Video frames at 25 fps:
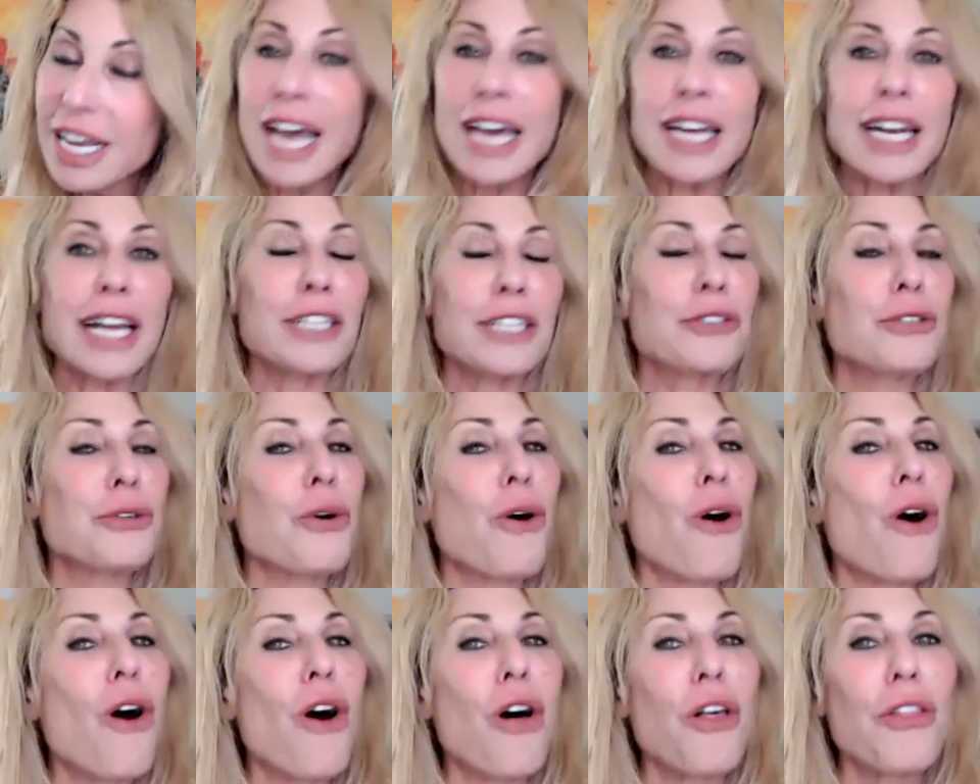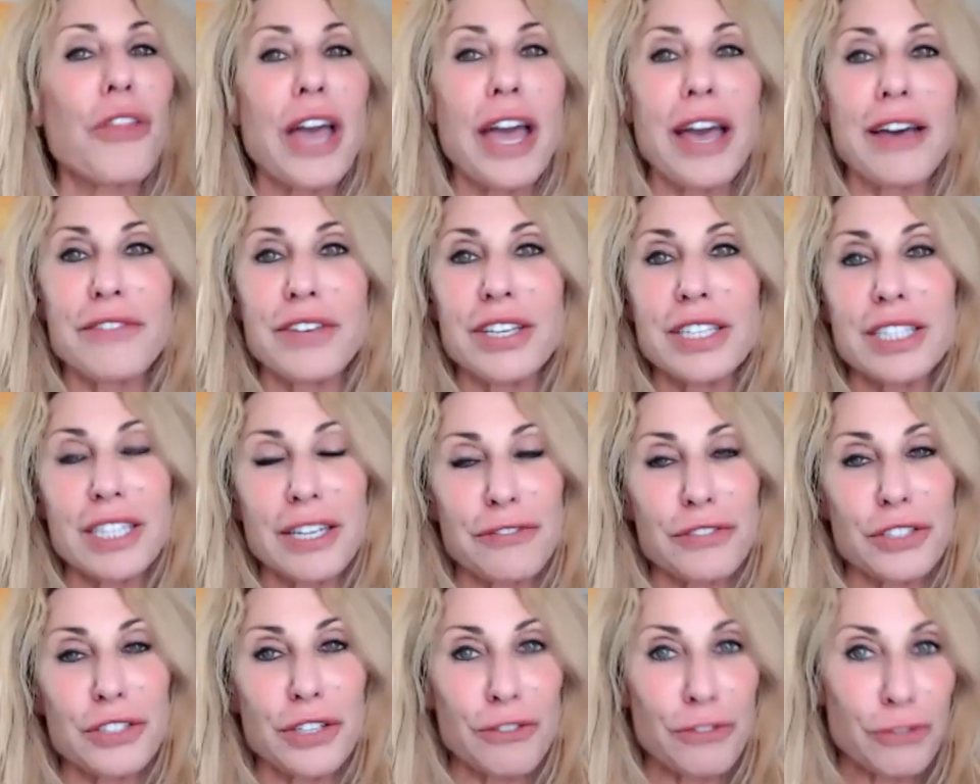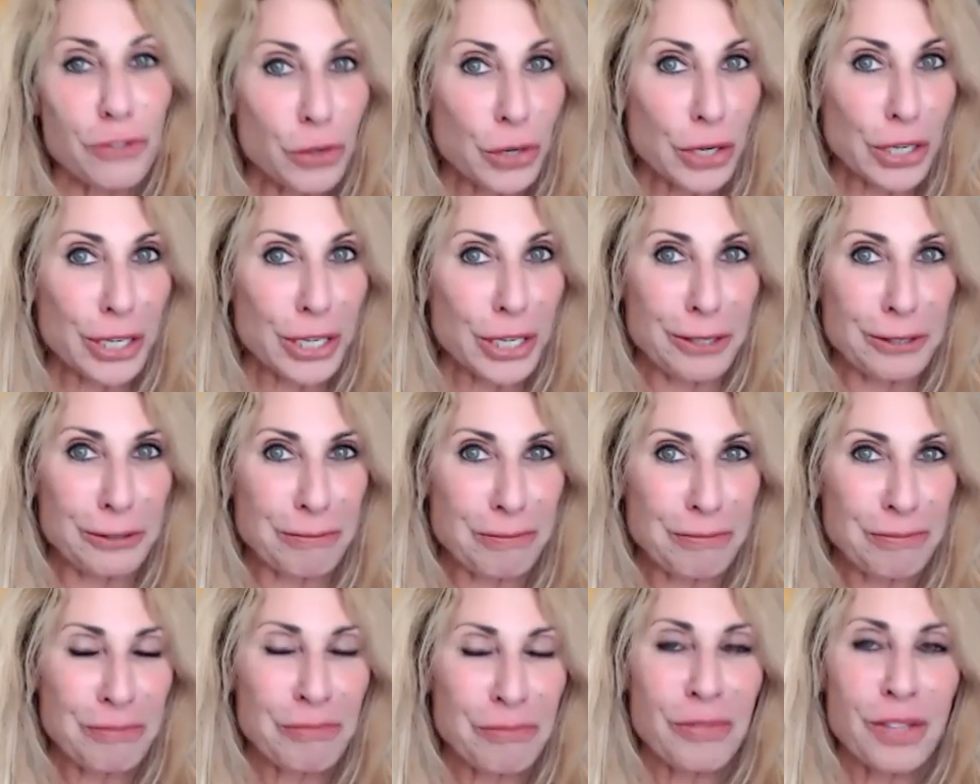and I do all the heavy lifting for you.